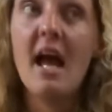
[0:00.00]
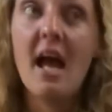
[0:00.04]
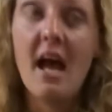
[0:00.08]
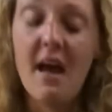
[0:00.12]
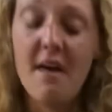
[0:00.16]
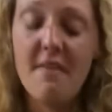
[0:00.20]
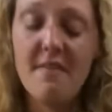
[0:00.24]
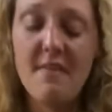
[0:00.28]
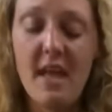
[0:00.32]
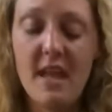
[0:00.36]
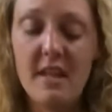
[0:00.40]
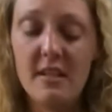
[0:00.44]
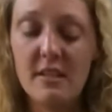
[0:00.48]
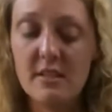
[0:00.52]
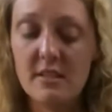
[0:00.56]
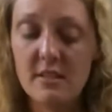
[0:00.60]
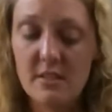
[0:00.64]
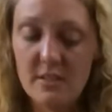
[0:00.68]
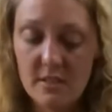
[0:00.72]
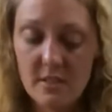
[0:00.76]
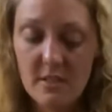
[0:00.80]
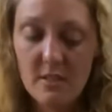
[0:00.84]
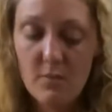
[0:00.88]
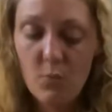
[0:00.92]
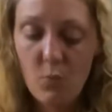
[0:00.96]
And then
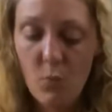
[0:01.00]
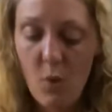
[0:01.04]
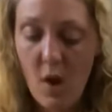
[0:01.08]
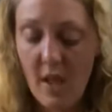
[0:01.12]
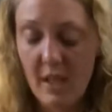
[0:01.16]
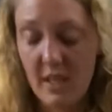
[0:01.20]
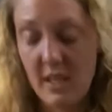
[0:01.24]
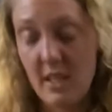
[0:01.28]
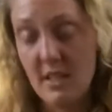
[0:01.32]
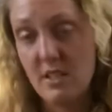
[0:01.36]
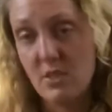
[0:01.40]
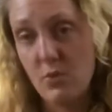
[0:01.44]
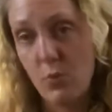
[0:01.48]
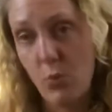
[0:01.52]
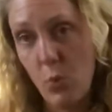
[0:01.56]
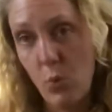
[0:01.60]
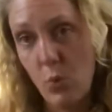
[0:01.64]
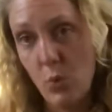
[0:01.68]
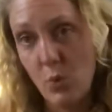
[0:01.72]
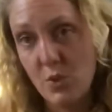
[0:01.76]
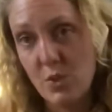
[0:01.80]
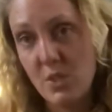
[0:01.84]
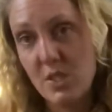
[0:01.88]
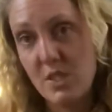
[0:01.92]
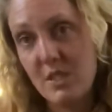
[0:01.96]
working
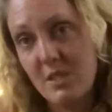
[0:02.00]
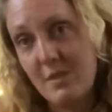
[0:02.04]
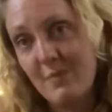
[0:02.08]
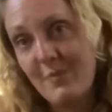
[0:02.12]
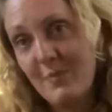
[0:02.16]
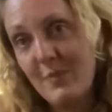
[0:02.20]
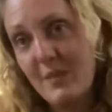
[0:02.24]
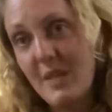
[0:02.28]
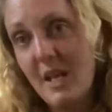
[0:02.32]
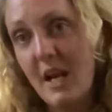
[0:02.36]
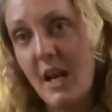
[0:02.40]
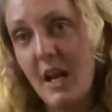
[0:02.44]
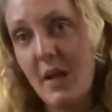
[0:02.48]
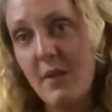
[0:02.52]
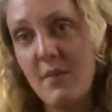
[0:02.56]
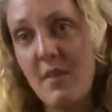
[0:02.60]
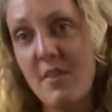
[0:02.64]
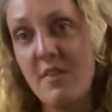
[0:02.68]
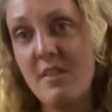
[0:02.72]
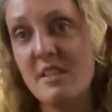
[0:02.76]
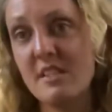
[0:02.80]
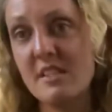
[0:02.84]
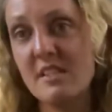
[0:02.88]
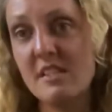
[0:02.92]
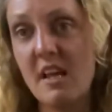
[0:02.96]
towards,
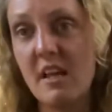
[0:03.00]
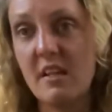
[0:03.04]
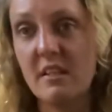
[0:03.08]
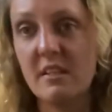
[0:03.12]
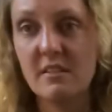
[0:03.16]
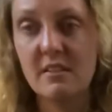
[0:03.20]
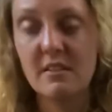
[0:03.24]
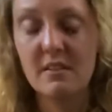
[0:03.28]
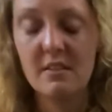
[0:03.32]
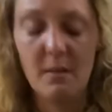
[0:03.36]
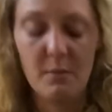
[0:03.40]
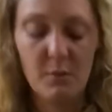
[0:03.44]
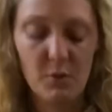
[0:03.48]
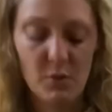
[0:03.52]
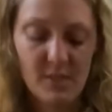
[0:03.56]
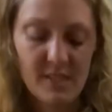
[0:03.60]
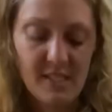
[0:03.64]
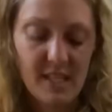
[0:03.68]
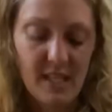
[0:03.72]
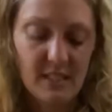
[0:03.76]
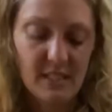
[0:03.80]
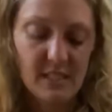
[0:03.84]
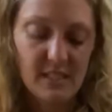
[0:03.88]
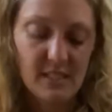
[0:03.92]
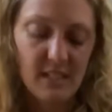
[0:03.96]
the sun. I'm not
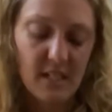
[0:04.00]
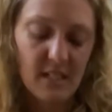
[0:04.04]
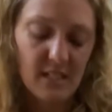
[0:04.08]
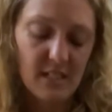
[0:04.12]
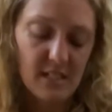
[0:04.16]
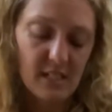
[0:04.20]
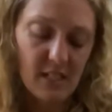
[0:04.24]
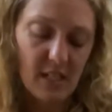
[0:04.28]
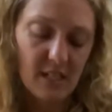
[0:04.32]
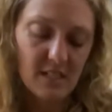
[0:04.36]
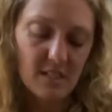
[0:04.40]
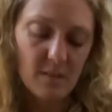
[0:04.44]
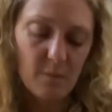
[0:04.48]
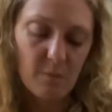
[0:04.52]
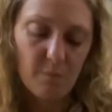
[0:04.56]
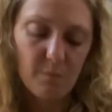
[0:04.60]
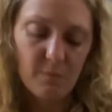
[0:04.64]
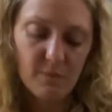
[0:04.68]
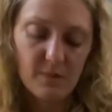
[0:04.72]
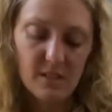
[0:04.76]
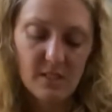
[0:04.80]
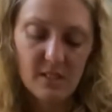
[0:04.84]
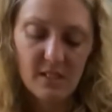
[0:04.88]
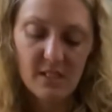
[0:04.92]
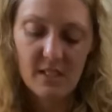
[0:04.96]
saying the sun is going to
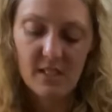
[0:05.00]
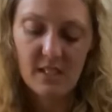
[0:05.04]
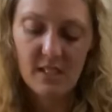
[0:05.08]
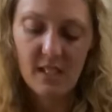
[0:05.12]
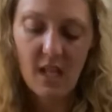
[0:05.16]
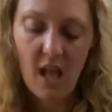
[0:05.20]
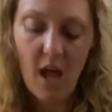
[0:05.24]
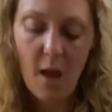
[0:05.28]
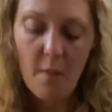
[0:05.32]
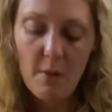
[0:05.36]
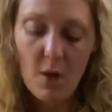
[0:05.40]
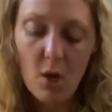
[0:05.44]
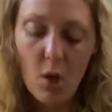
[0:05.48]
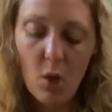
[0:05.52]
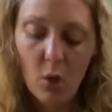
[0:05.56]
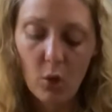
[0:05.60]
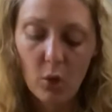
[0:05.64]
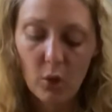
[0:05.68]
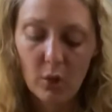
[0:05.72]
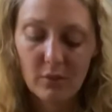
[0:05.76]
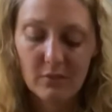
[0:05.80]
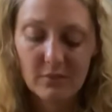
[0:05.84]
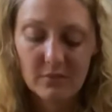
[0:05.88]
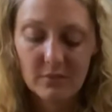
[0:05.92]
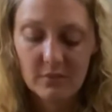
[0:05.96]
come along
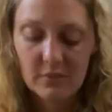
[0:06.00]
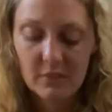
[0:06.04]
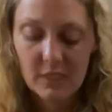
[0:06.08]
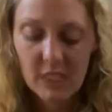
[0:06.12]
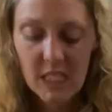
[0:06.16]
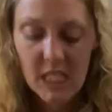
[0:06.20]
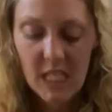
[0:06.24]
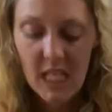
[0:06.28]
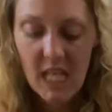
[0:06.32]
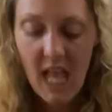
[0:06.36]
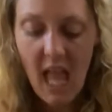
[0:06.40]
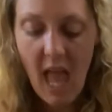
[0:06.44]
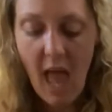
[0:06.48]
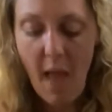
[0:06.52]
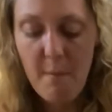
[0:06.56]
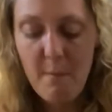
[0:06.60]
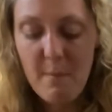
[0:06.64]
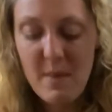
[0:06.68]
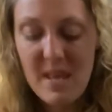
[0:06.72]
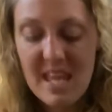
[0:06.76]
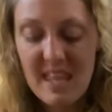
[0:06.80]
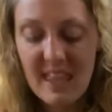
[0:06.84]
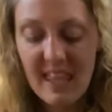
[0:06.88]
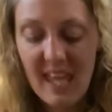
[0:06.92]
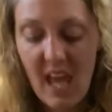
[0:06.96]
and
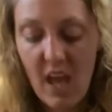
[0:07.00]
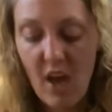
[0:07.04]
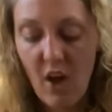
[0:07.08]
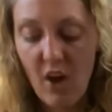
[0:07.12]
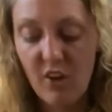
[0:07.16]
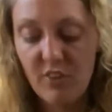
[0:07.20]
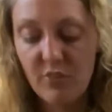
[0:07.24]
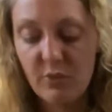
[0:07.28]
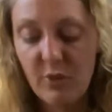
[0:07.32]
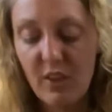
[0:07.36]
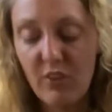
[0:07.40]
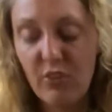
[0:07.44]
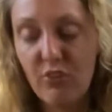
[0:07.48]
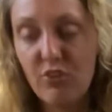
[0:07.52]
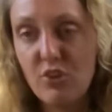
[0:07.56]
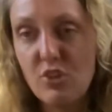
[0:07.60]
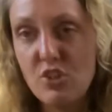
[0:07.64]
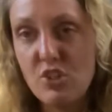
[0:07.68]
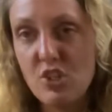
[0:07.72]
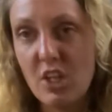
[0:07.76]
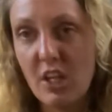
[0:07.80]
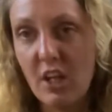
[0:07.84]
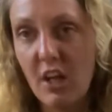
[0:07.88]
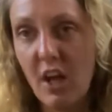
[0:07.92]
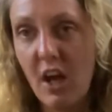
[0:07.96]
be there halfway through
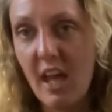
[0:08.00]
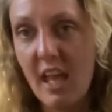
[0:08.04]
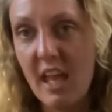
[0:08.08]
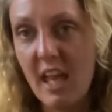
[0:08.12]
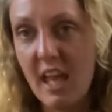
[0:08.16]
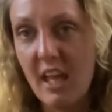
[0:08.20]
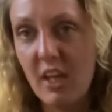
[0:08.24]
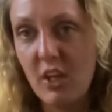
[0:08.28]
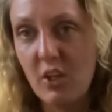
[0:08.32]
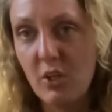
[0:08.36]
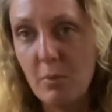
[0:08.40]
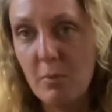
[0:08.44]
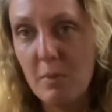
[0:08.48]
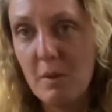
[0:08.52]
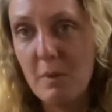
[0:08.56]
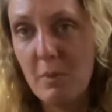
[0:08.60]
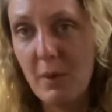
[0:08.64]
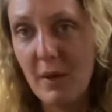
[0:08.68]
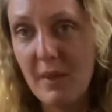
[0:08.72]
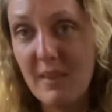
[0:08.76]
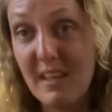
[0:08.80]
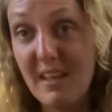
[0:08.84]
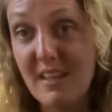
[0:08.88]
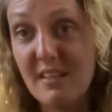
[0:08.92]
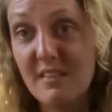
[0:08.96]
July. It could be
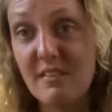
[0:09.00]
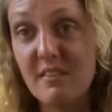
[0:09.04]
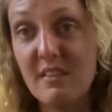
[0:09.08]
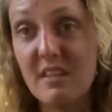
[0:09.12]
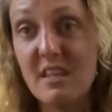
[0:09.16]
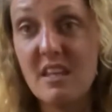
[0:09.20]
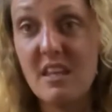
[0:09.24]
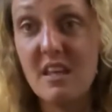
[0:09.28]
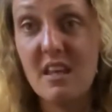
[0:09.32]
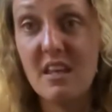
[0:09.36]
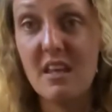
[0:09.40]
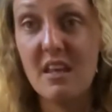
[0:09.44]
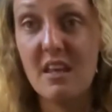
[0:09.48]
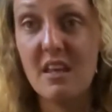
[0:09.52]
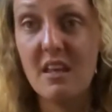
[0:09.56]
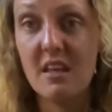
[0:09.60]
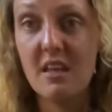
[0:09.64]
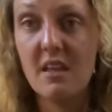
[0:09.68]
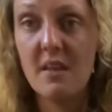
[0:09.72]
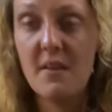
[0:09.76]
by the end of the year.